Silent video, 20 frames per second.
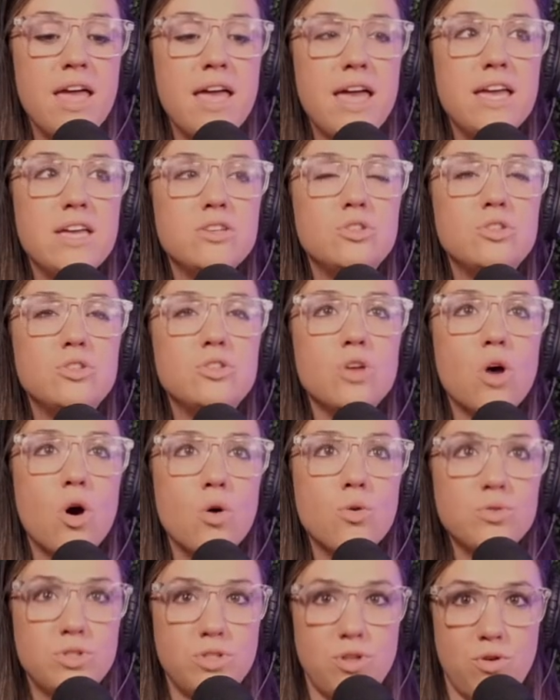is
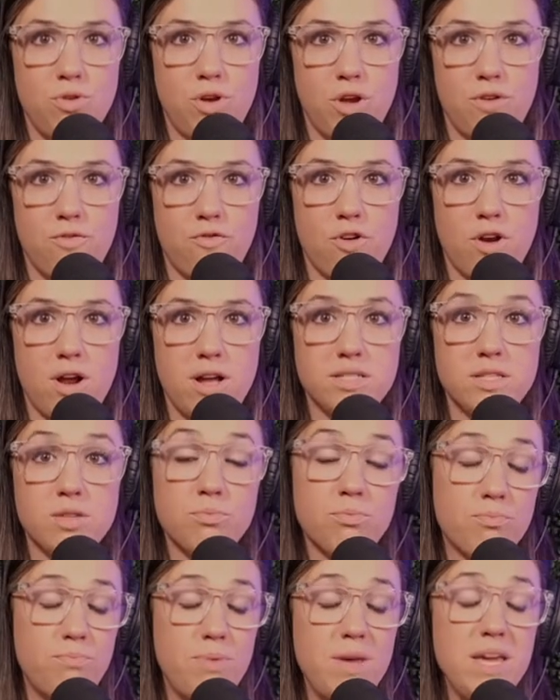so, so good for us. The
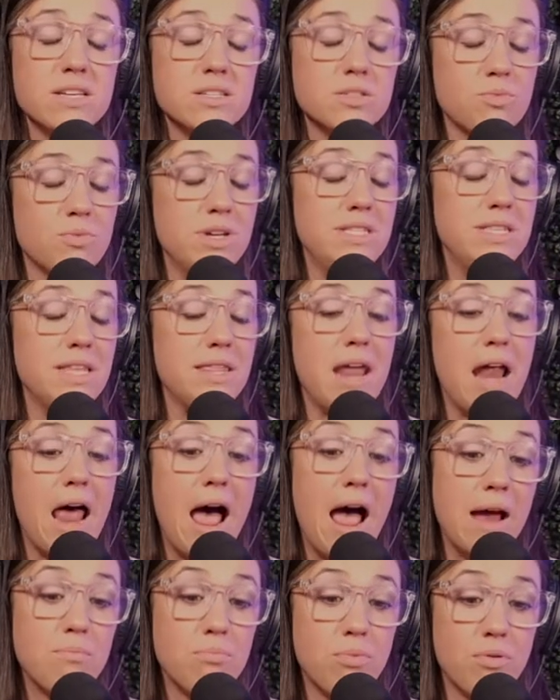biggest reason that
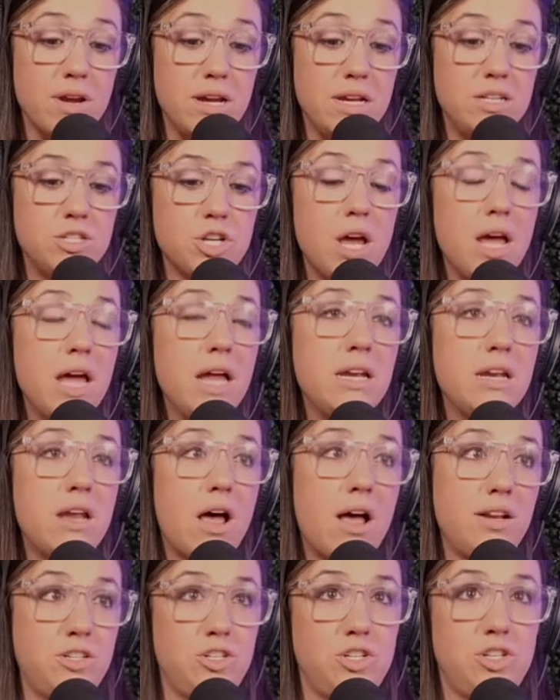I preach,
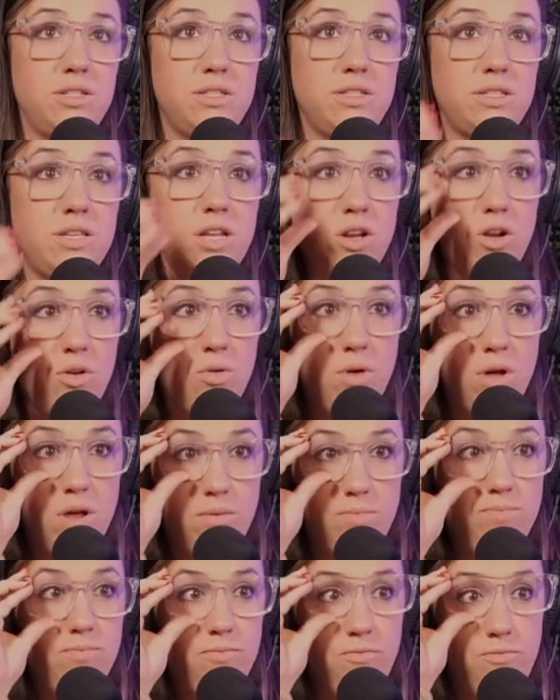not just, you know,
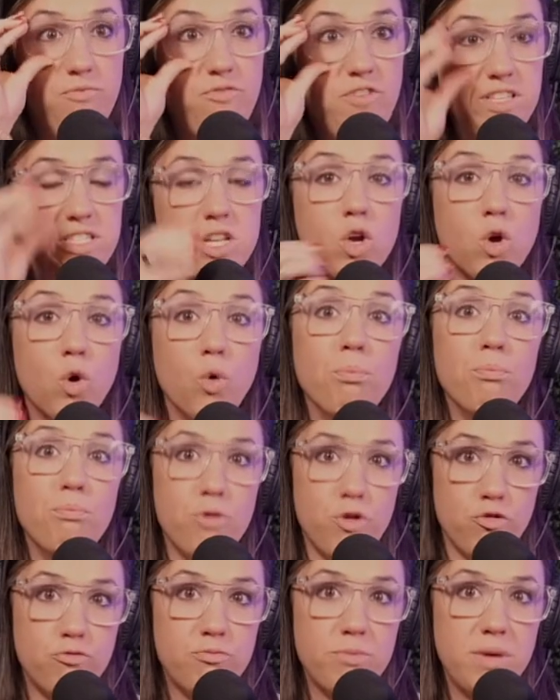physical
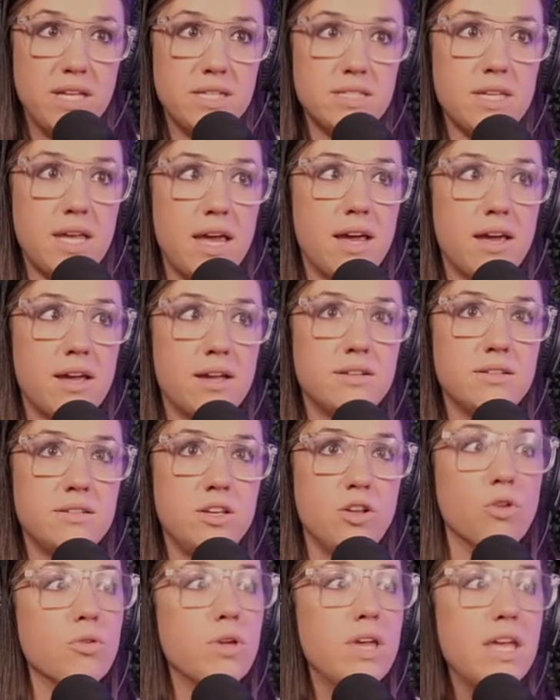movement and,
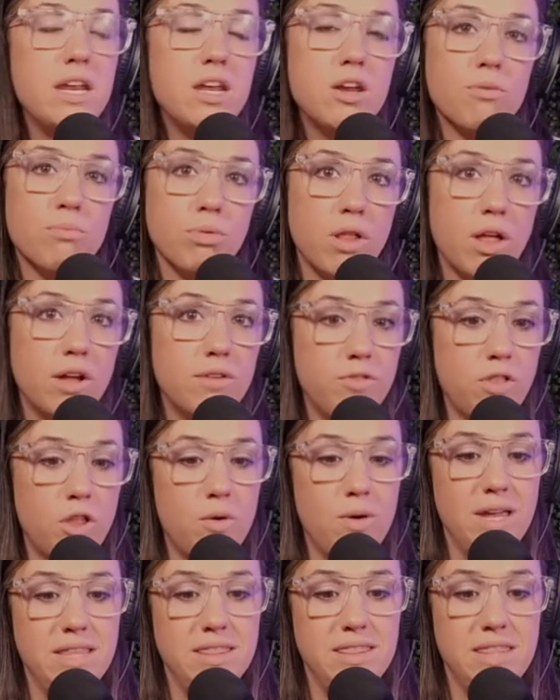you know, getting your blood
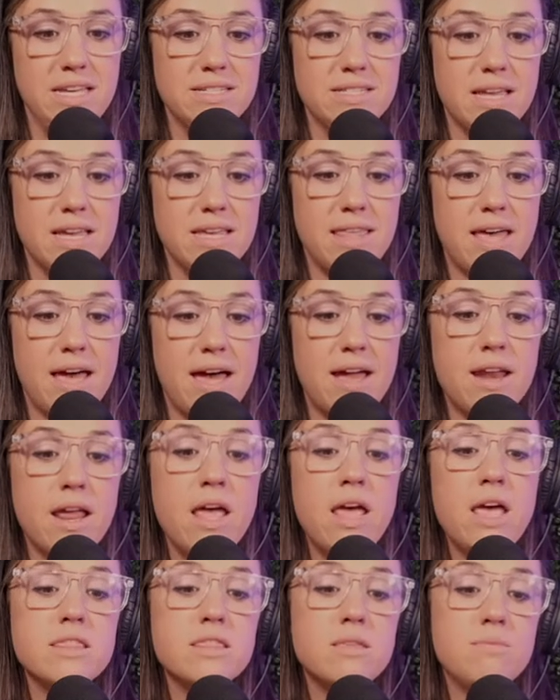flowing and things like that.
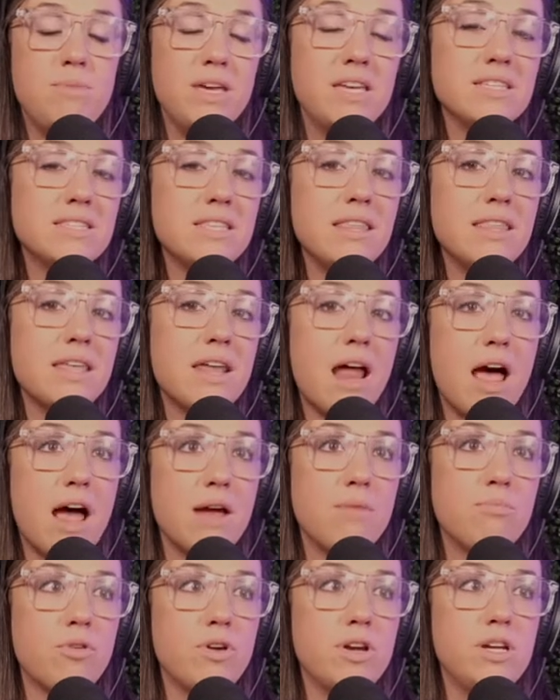The biggest thing that
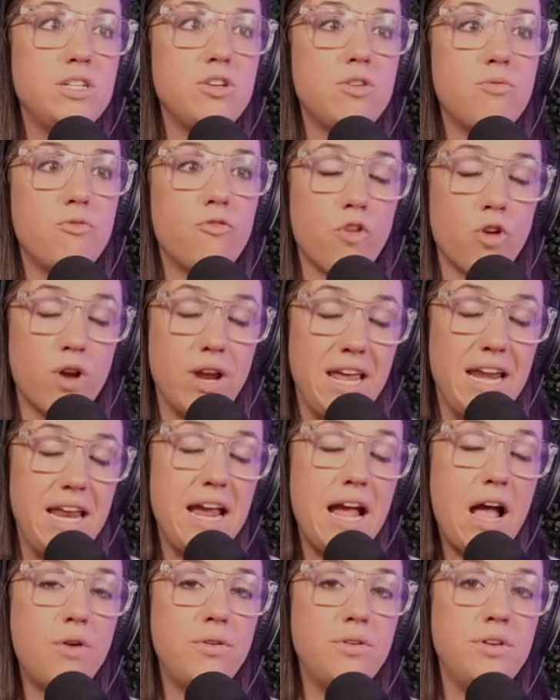I preach for
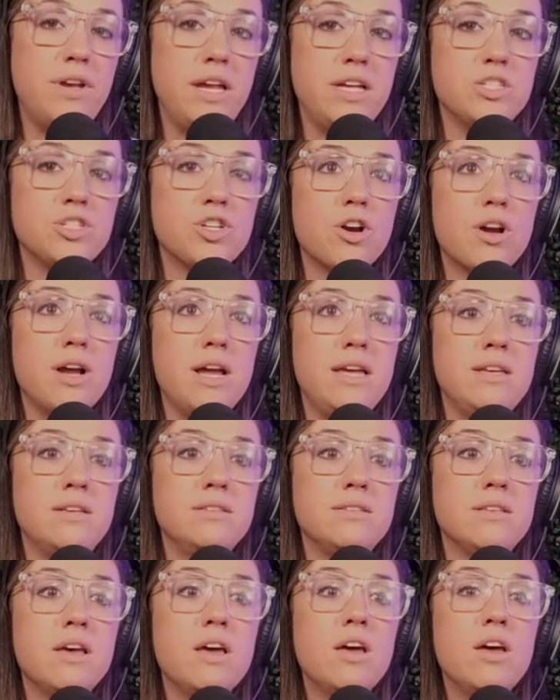getting out in nature
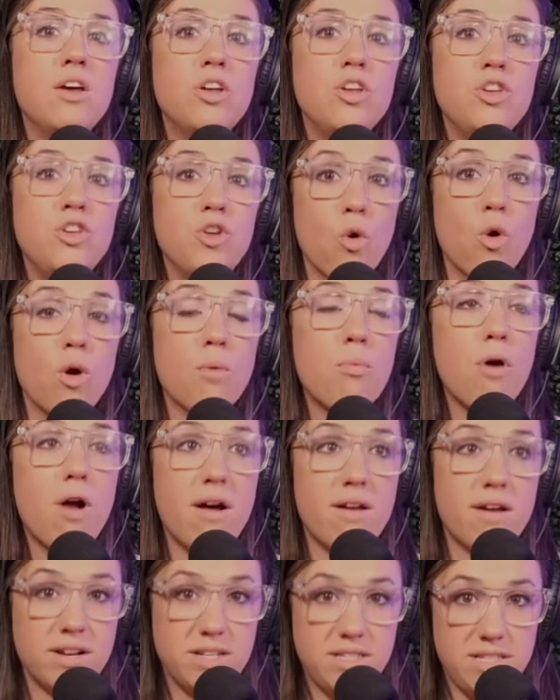is your
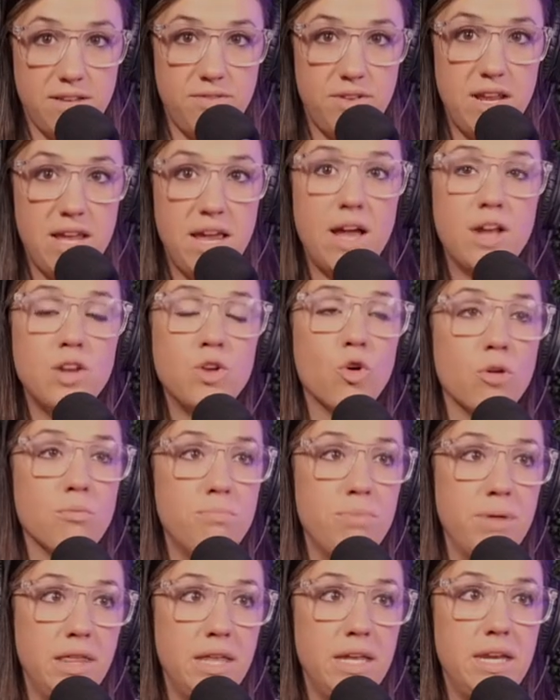productivity and your
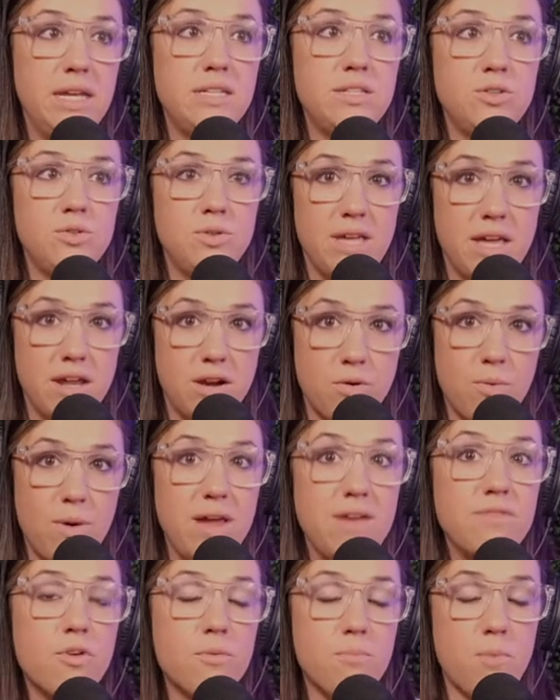ability to get
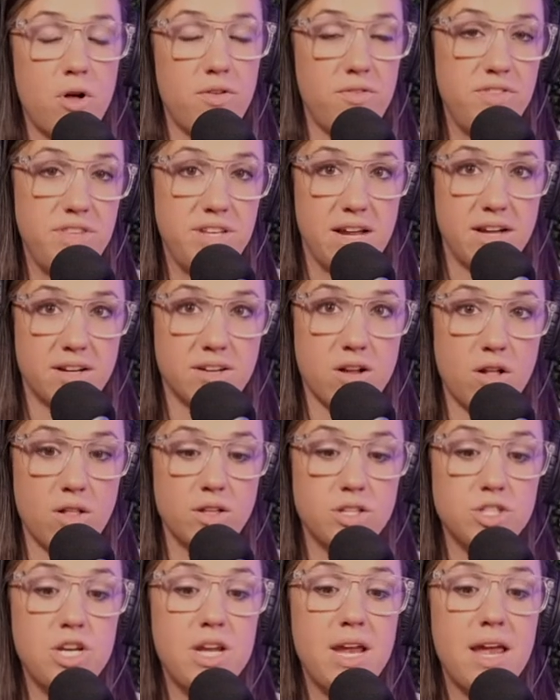away from all of the
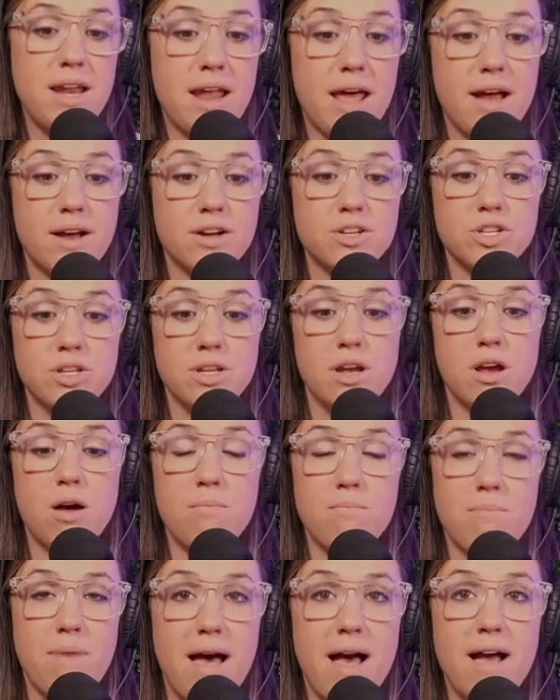technology and actually
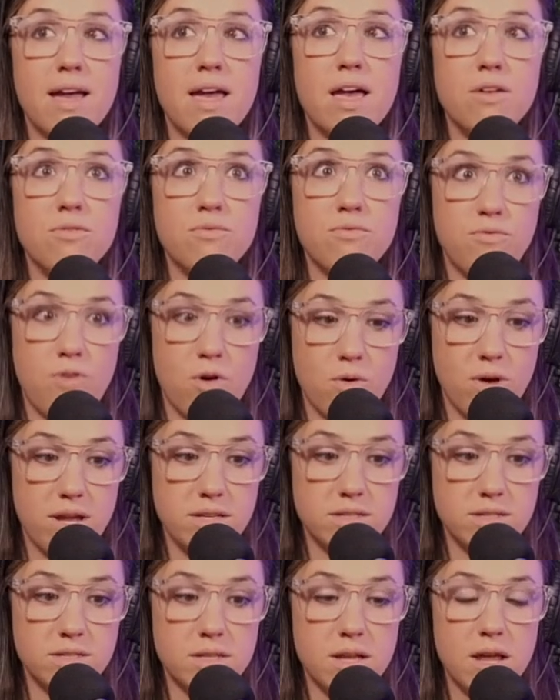come back and
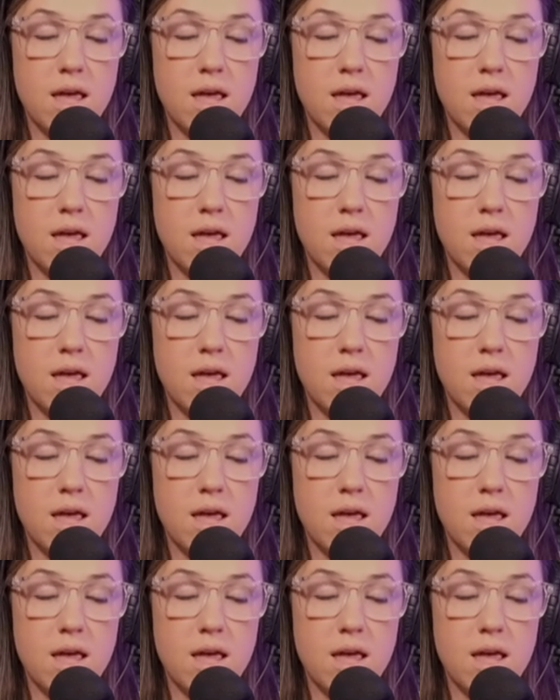focus.